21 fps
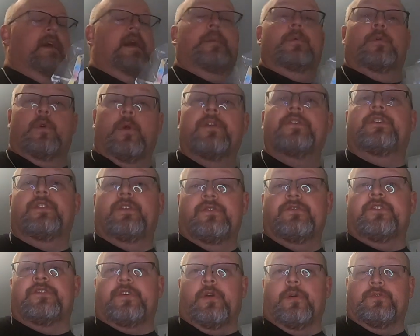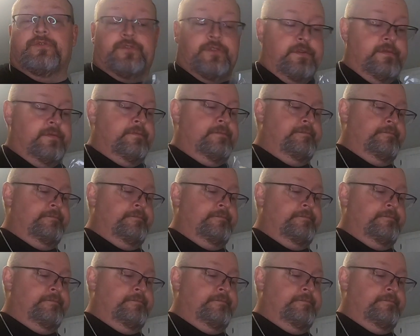I'm going to use a toaster.